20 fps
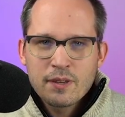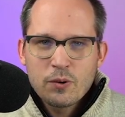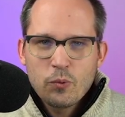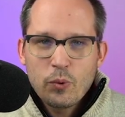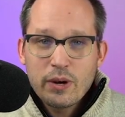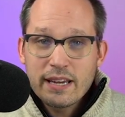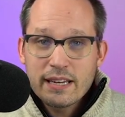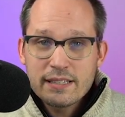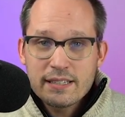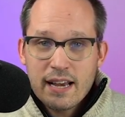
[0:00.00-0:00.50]

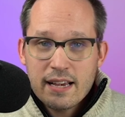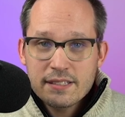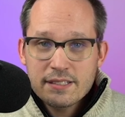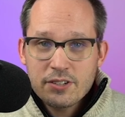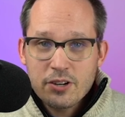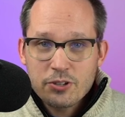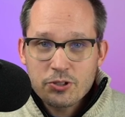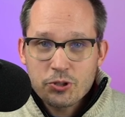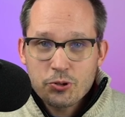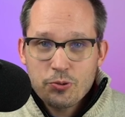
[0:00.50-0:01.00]
We can test
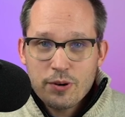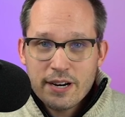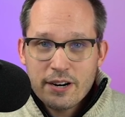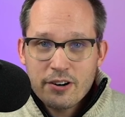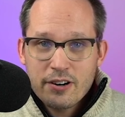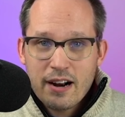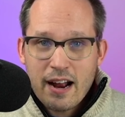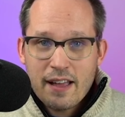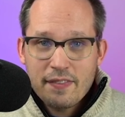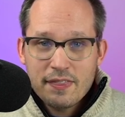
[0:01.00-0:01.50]
our
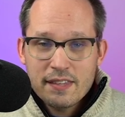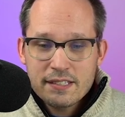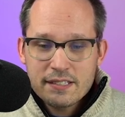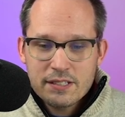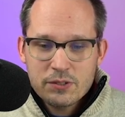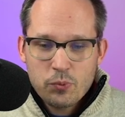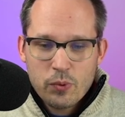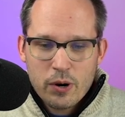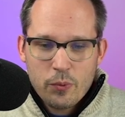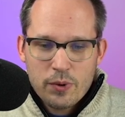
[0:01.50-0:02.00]
trigger, and this
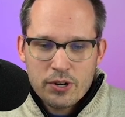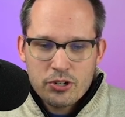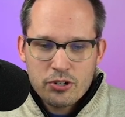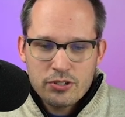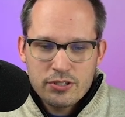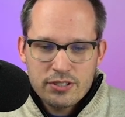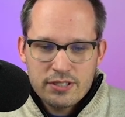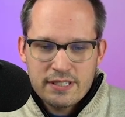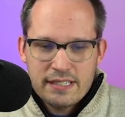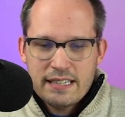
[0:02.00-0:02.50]
is where we
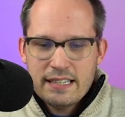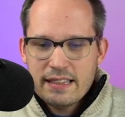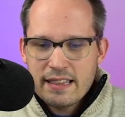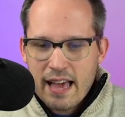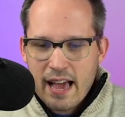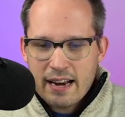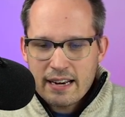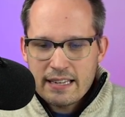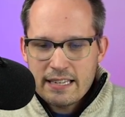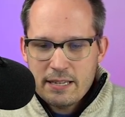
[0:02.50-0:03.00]
should see
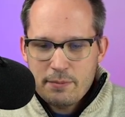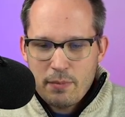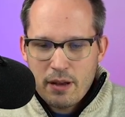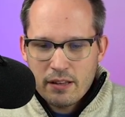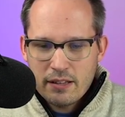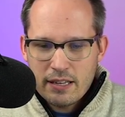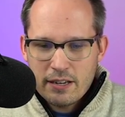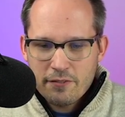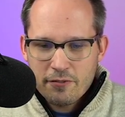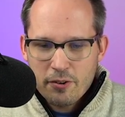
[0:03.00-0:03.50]
that
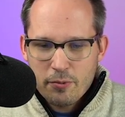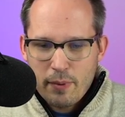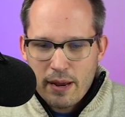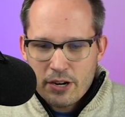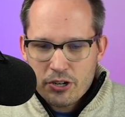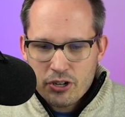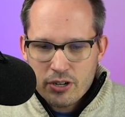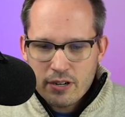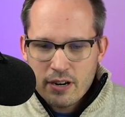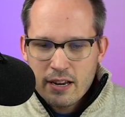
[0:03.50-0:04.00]
email
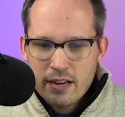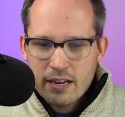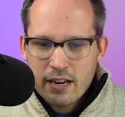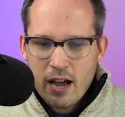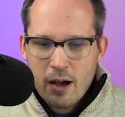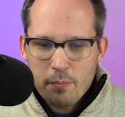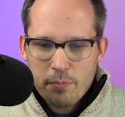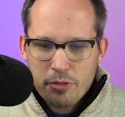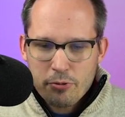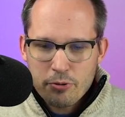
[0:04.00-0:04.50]
information
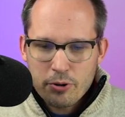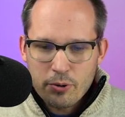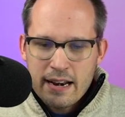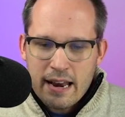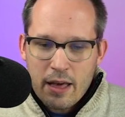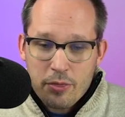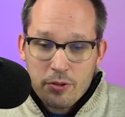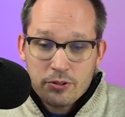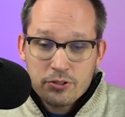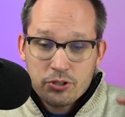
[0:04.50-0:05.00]
come through.
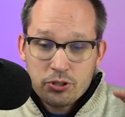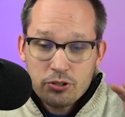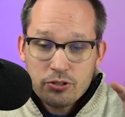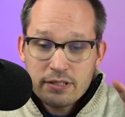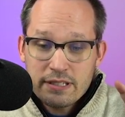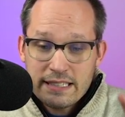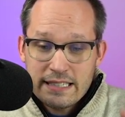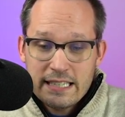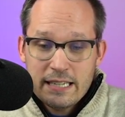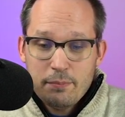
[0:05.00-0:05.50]
Now, there's
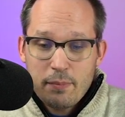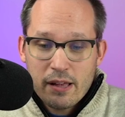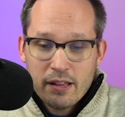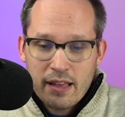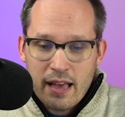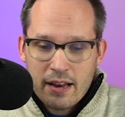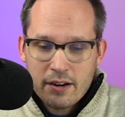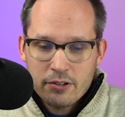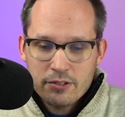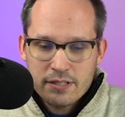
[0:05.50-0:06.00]
certain email
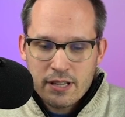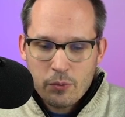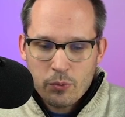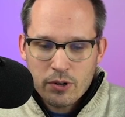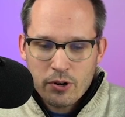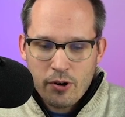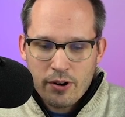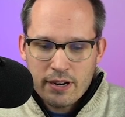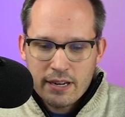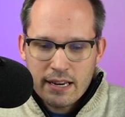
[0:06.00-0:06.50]
headers that we're
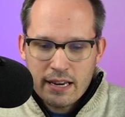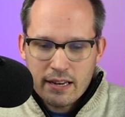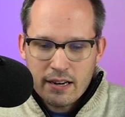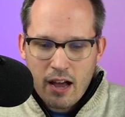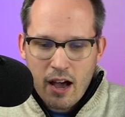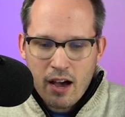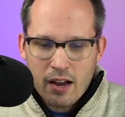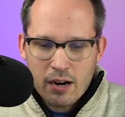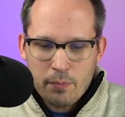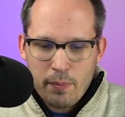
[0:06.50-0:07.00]
going to get
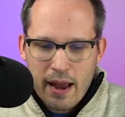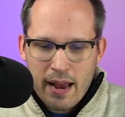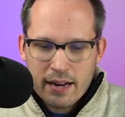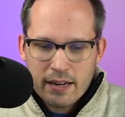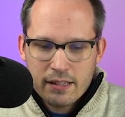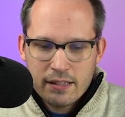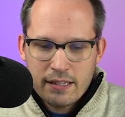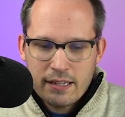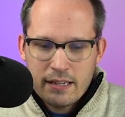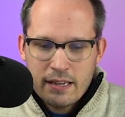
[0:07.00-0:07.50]

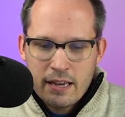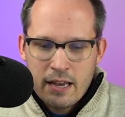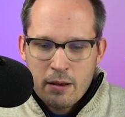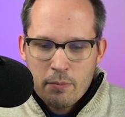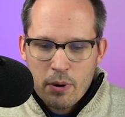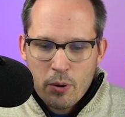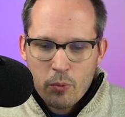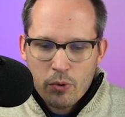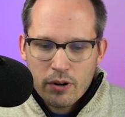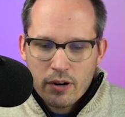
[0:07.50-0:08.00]
automatically,
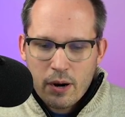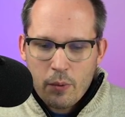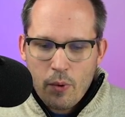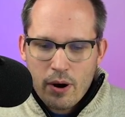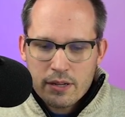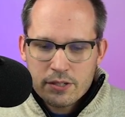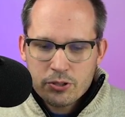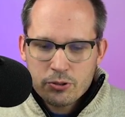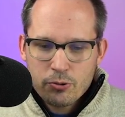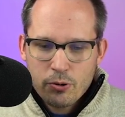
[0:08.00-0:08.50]
but we're going to
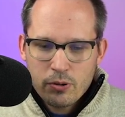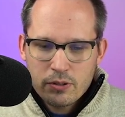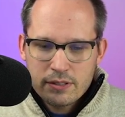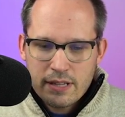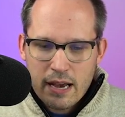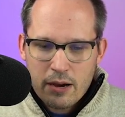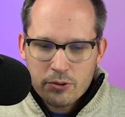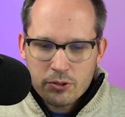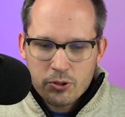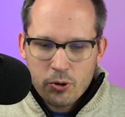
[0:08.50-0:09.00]
want to scroll
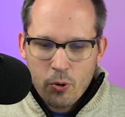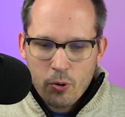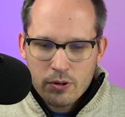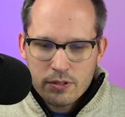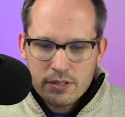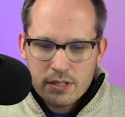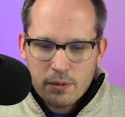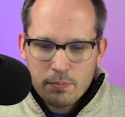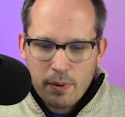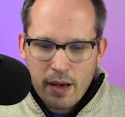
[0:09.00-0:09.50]
down
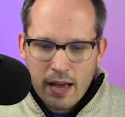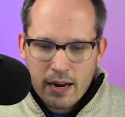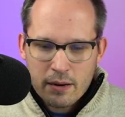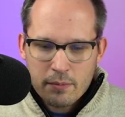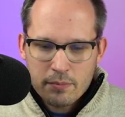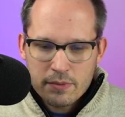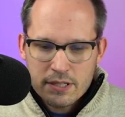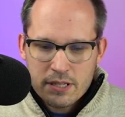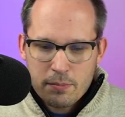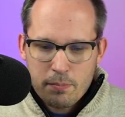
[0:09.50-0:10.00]
towards the
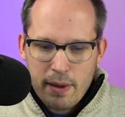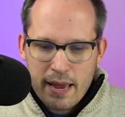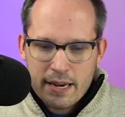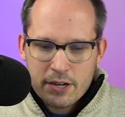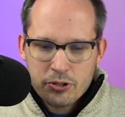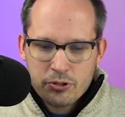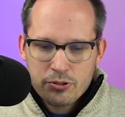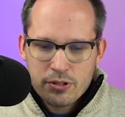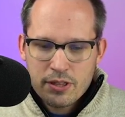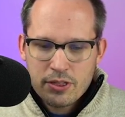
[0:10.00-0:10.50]
bottom to make
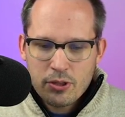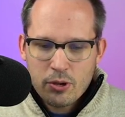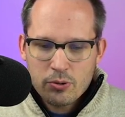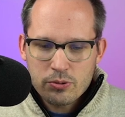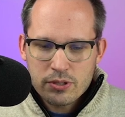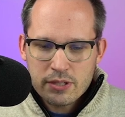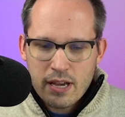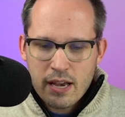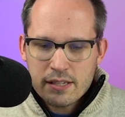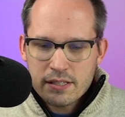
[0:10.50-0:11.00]
sure that
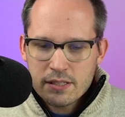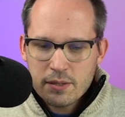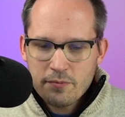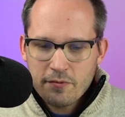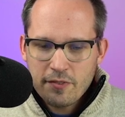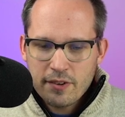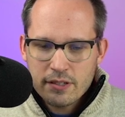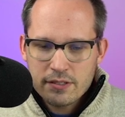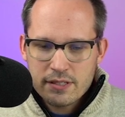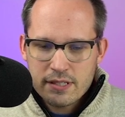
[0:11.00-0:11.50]
those custom
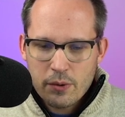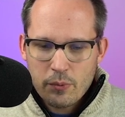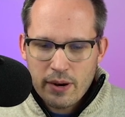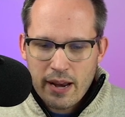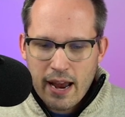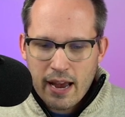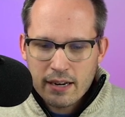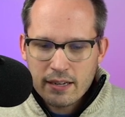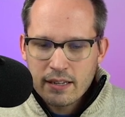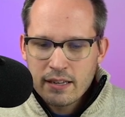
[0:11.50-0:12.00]
fields that we
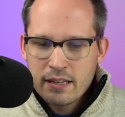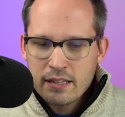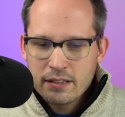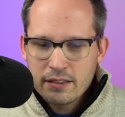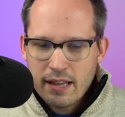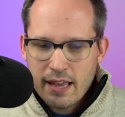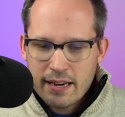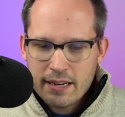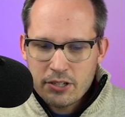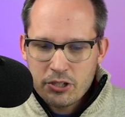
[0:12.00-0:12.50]
had,
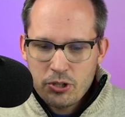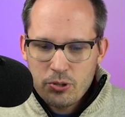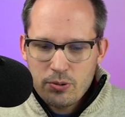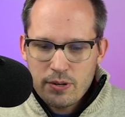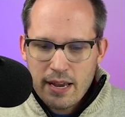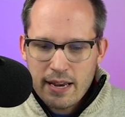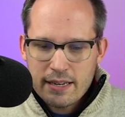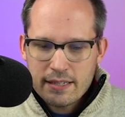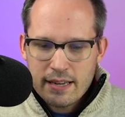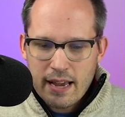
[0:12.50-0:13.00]
like due
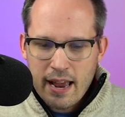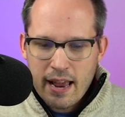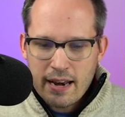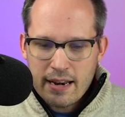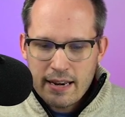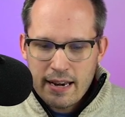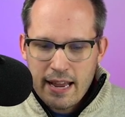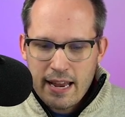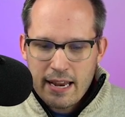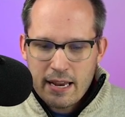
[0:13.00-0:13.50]
date
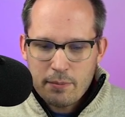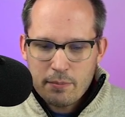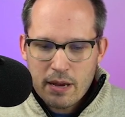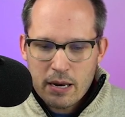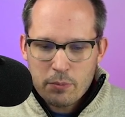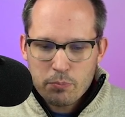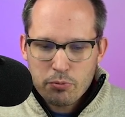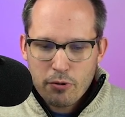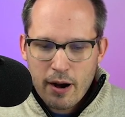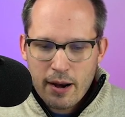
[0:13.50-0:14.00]
and name
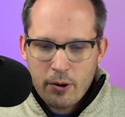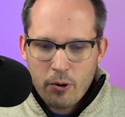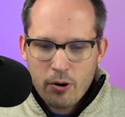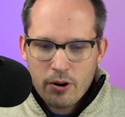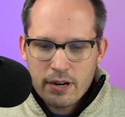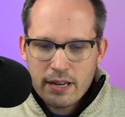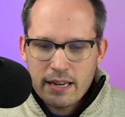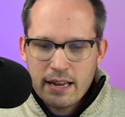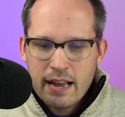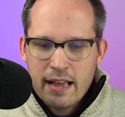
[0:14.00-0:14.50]
and
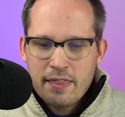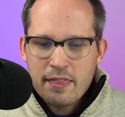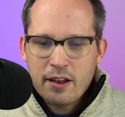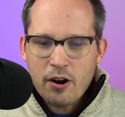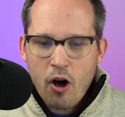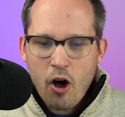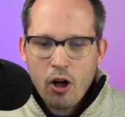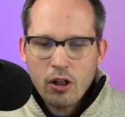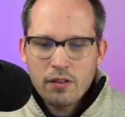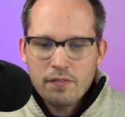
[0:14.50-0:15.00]
priority, that
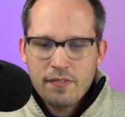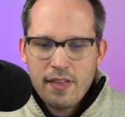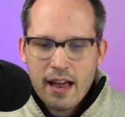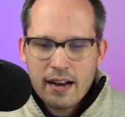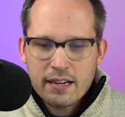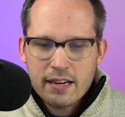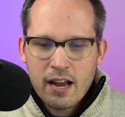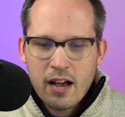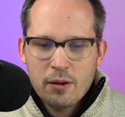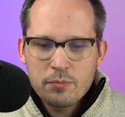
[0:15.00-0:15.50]
all of
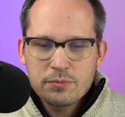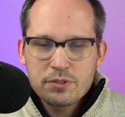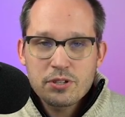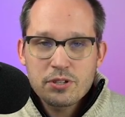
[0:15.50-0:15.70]
that comes